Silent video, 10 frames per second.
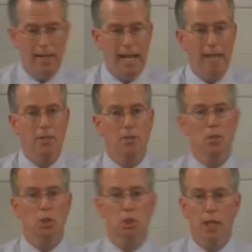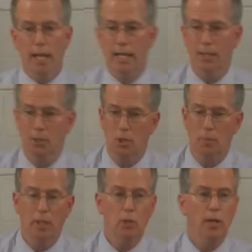and to change, to
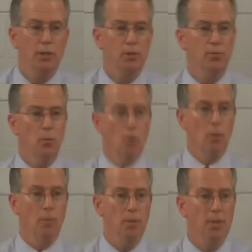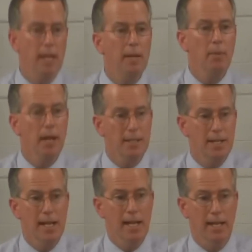be transformed day by
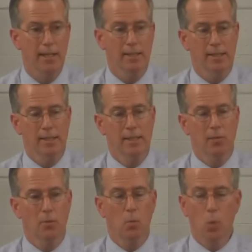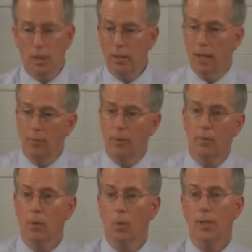day from one level
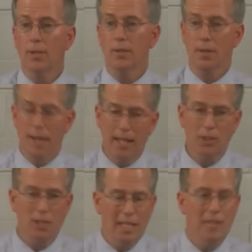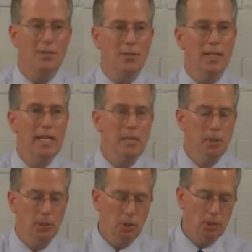of glory to the next into the
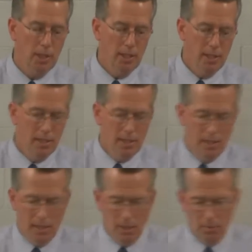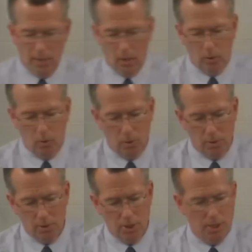image of our Lord
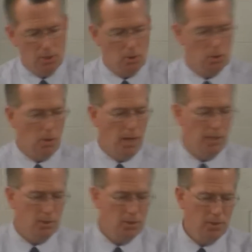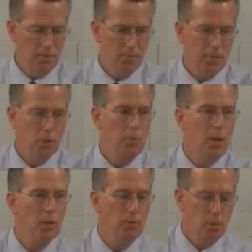Jesus Christ. Let's
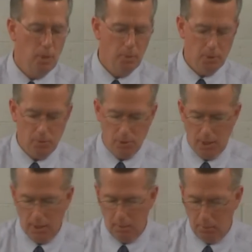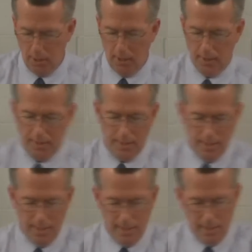bow in a few moments of silent prayer
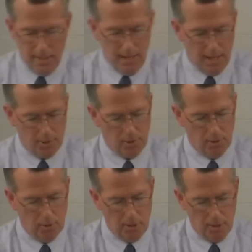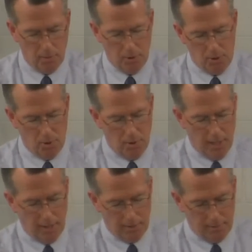and ask the Lord to help us do
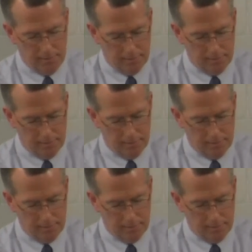that.